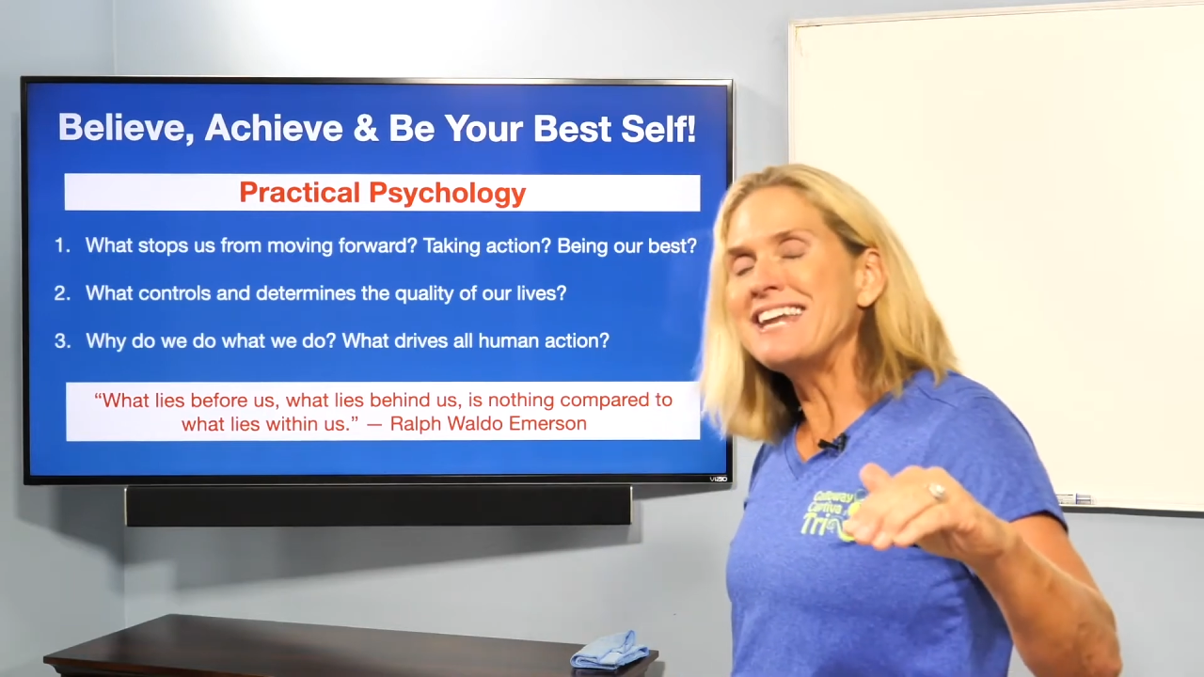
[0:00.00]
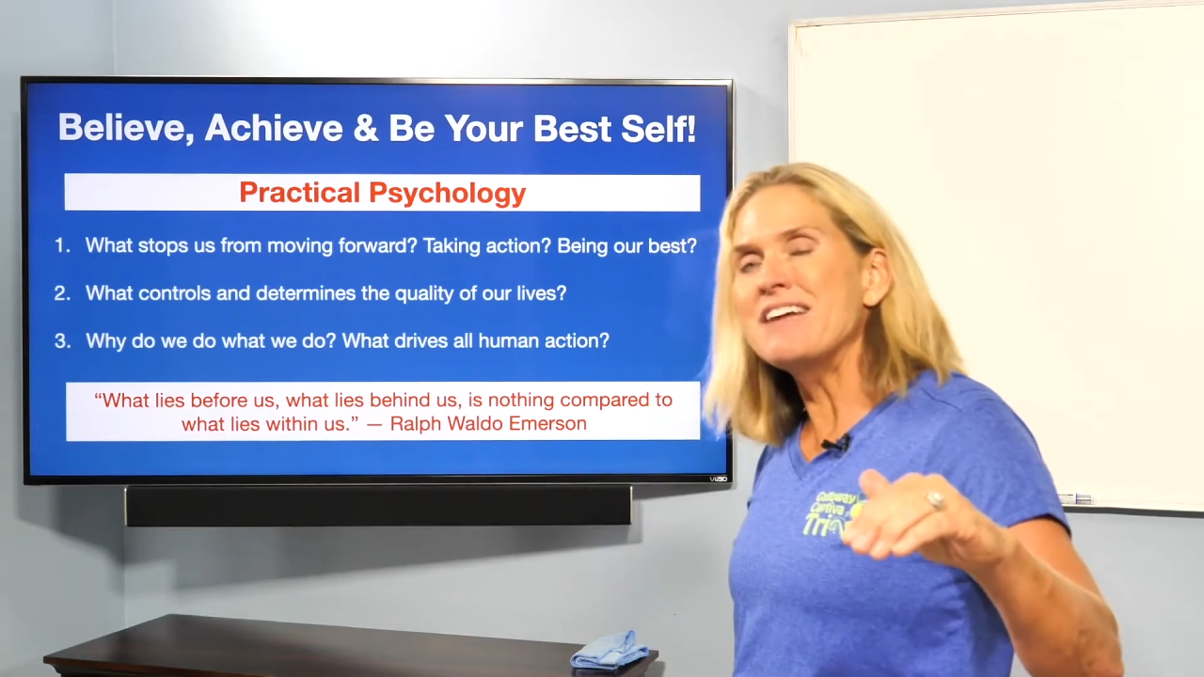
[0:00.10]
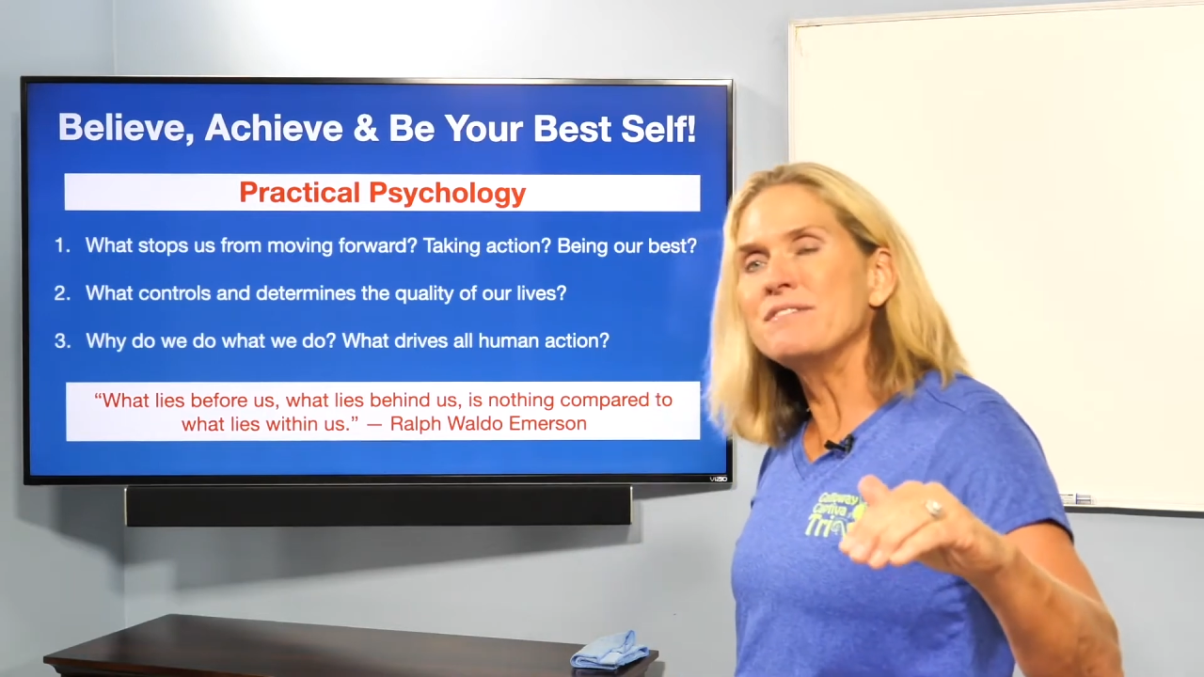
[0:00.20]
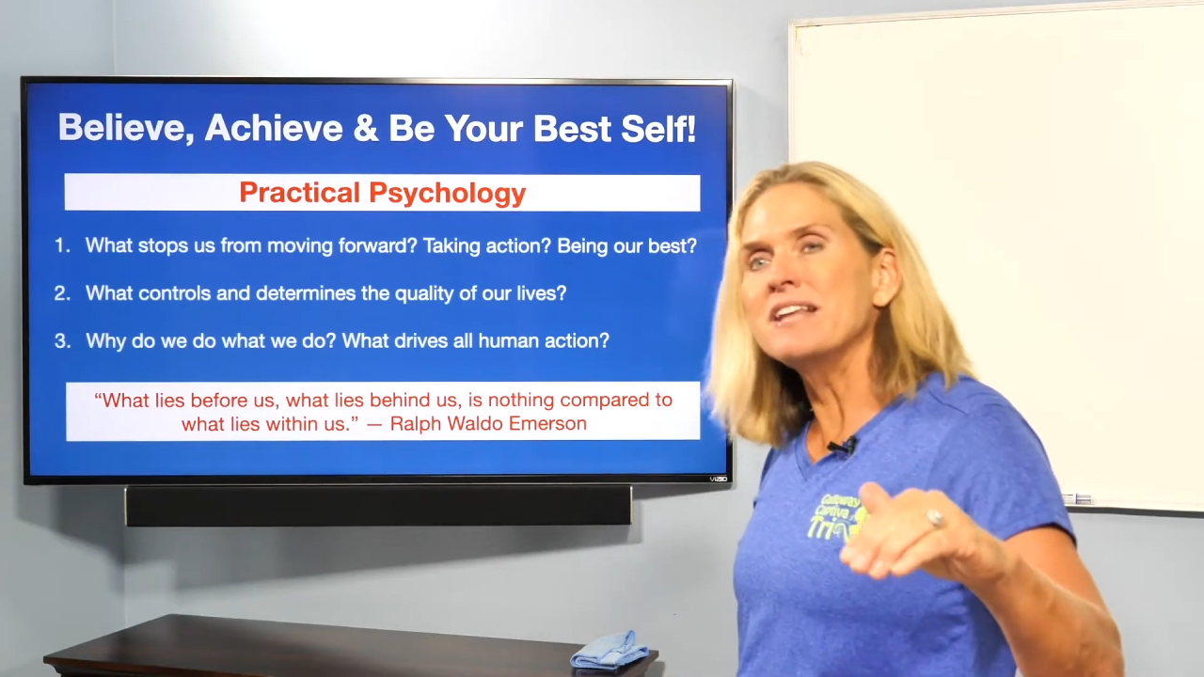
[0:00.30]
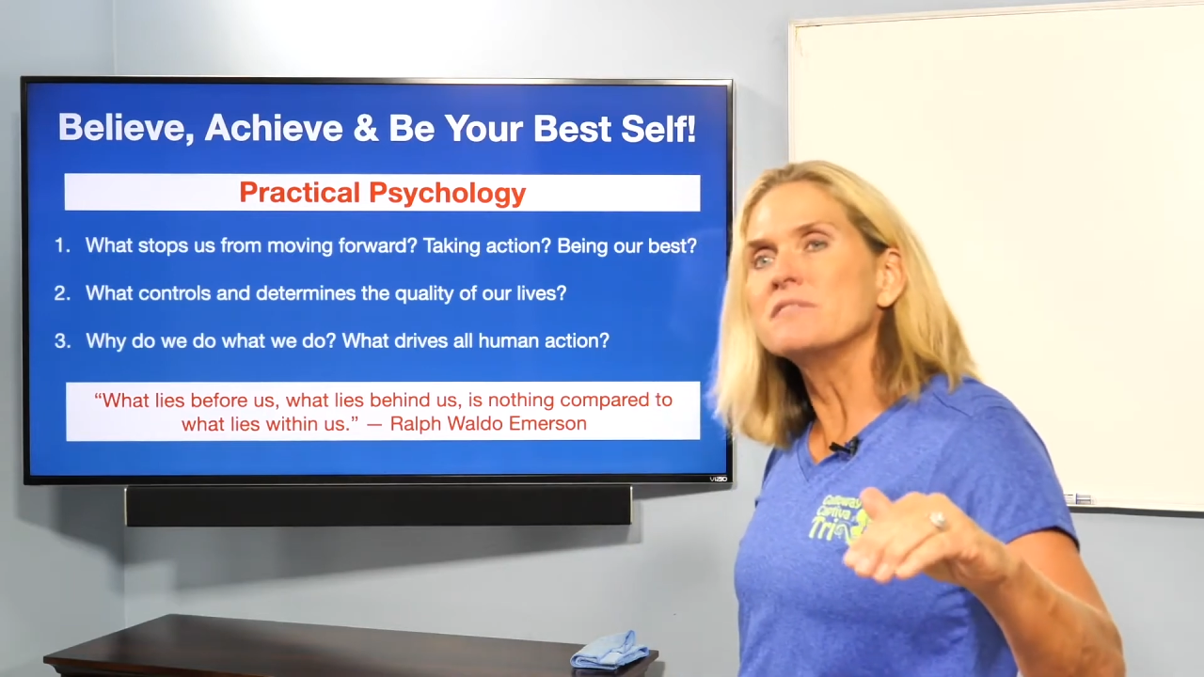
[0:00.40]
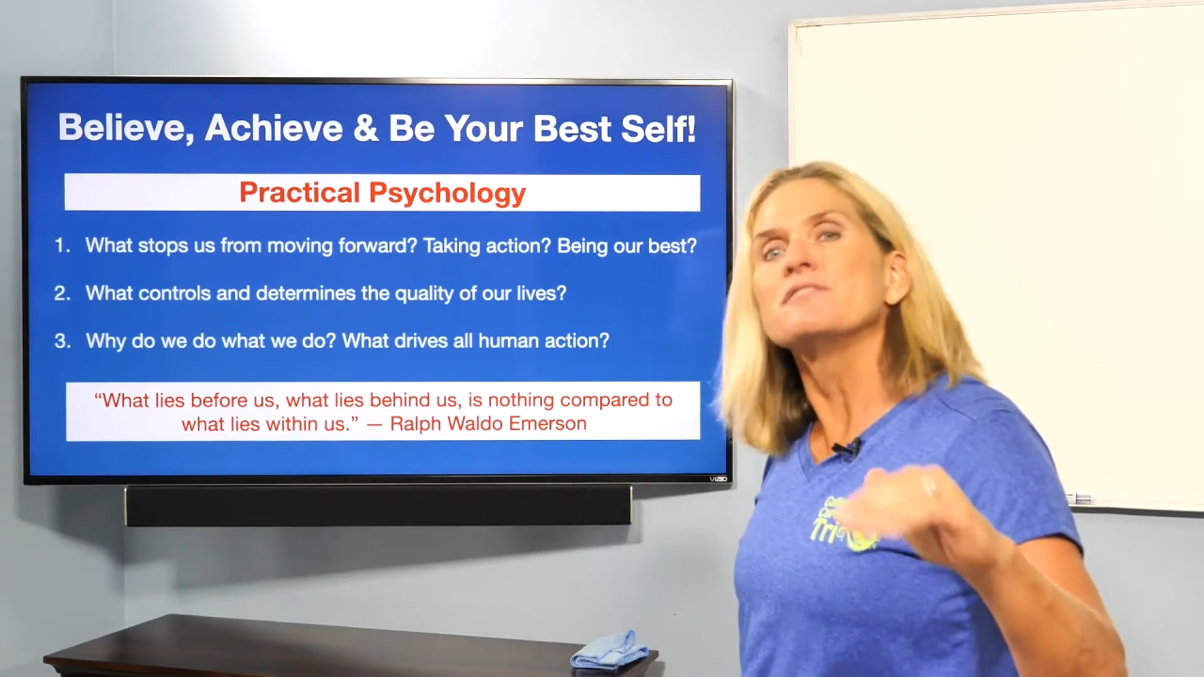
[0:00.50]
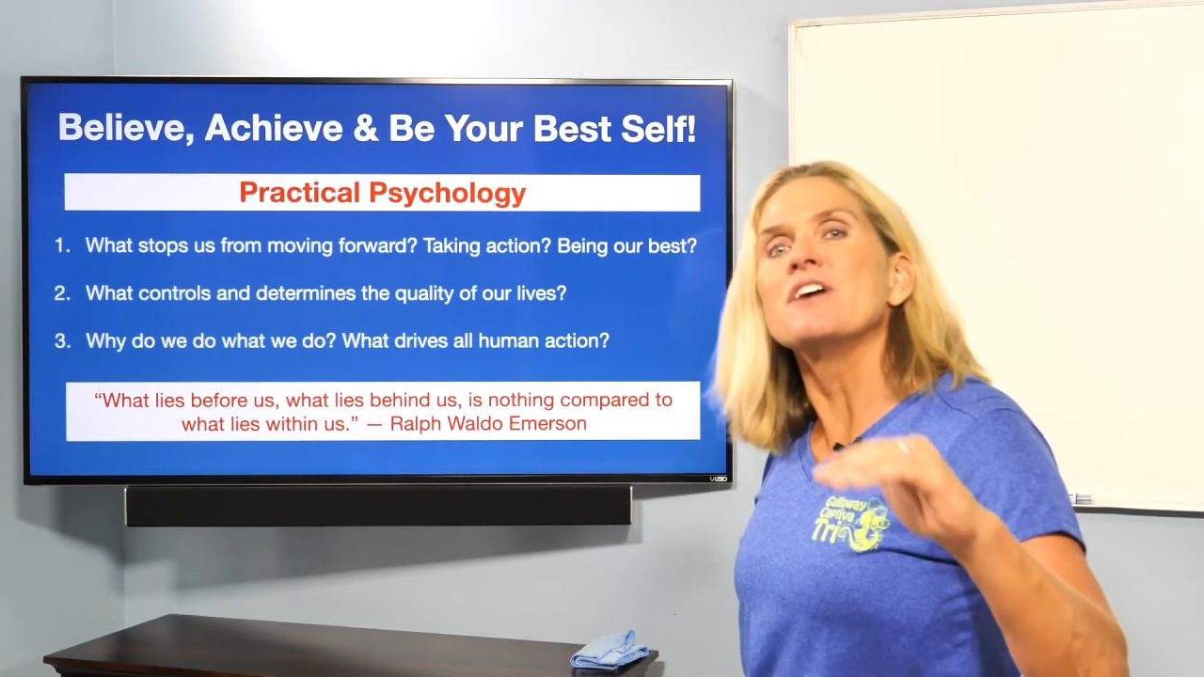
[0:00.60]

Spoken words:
every level for